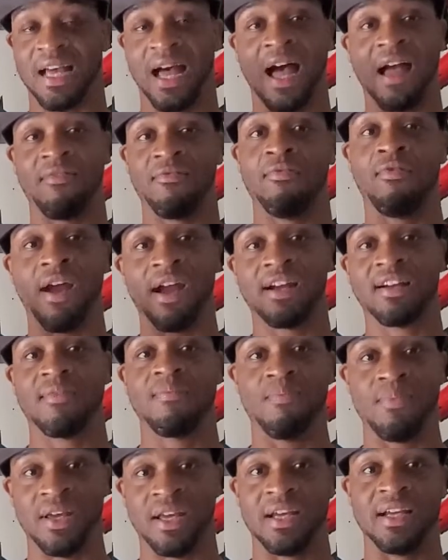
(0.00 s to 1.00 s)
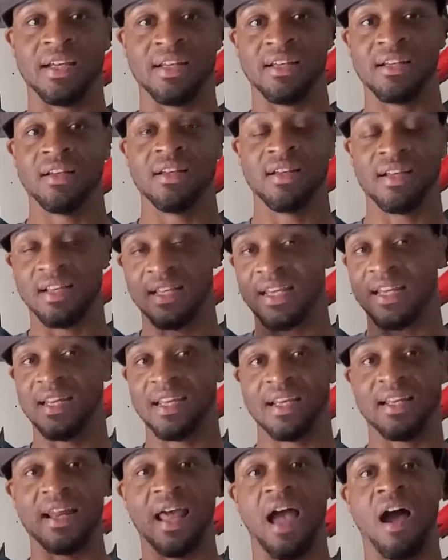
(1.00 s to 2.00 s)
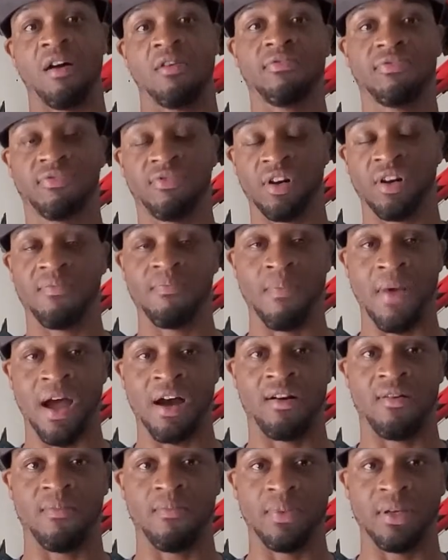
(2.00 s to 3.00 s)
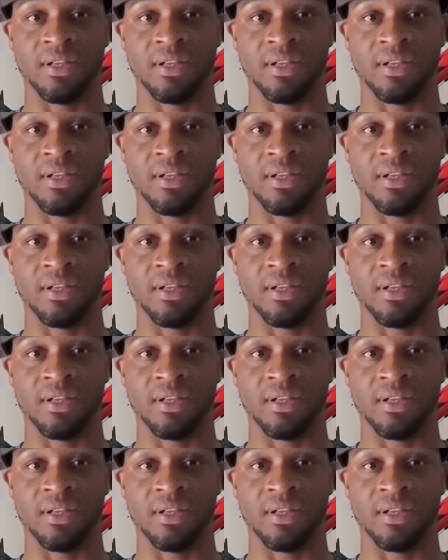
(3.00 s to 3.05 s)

I recommend getting an out front mount,